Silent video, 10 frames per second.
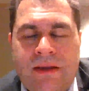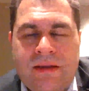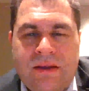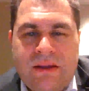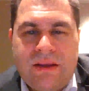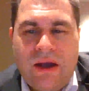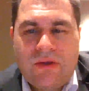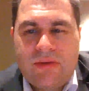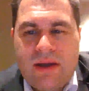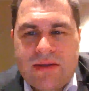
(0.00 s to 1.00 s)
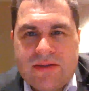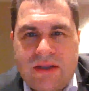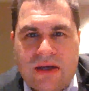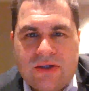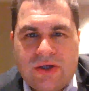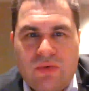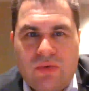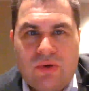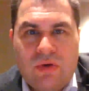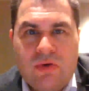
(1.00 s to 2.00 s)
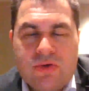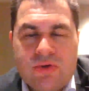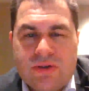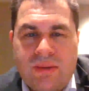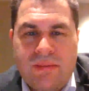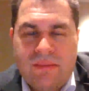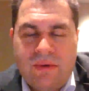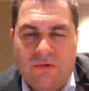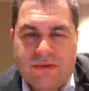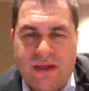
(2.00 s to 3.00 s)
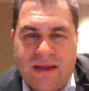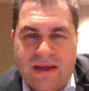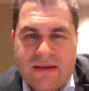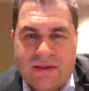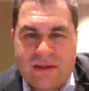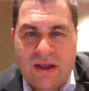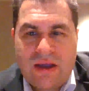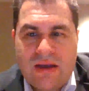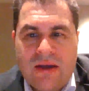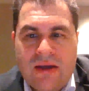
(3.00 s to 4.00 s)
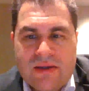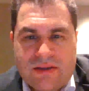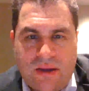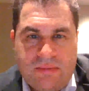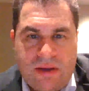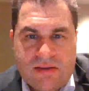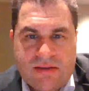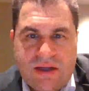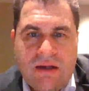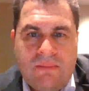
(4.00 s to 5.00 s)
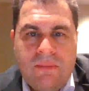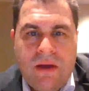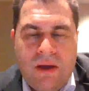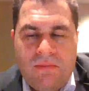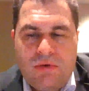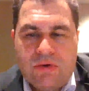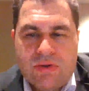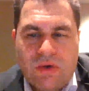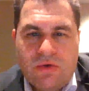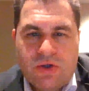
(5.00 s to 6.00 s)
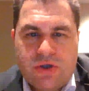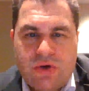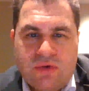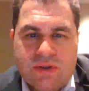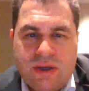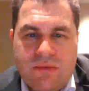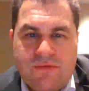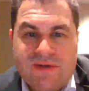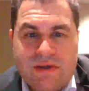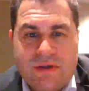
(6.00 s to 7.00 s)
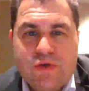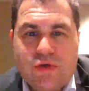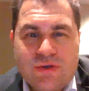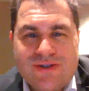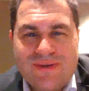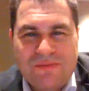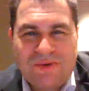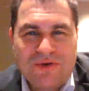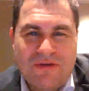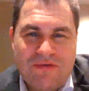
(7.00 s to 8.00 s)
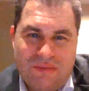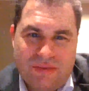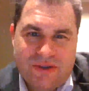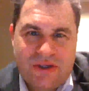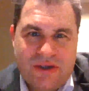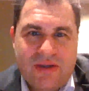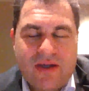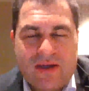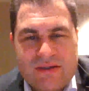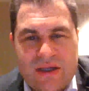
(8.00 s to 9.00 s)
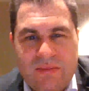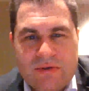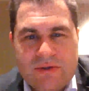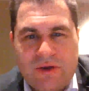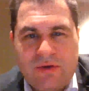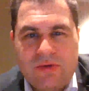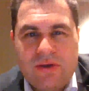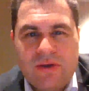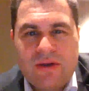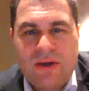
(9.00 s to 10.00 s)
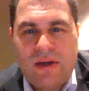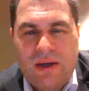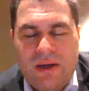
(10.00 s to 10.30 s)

in today's lecture, we'll go through some of the links that I stopped last time. Plus, I will show you some of the resources important for machine learning and cybersecurity